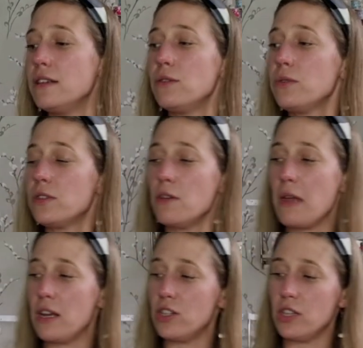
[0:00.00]
did also
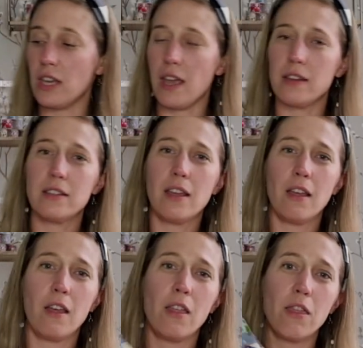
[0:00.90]
manage to get
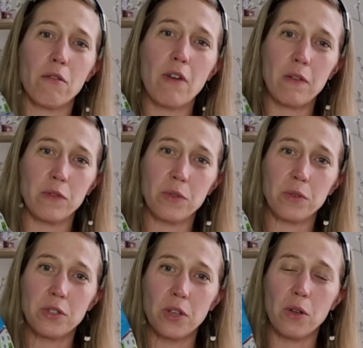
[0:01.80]
the
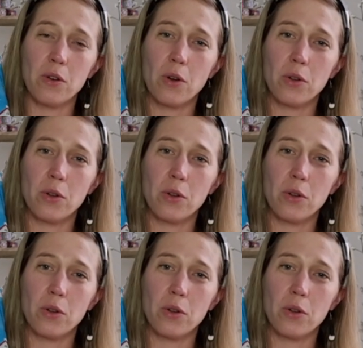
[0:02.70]
ruffle sewn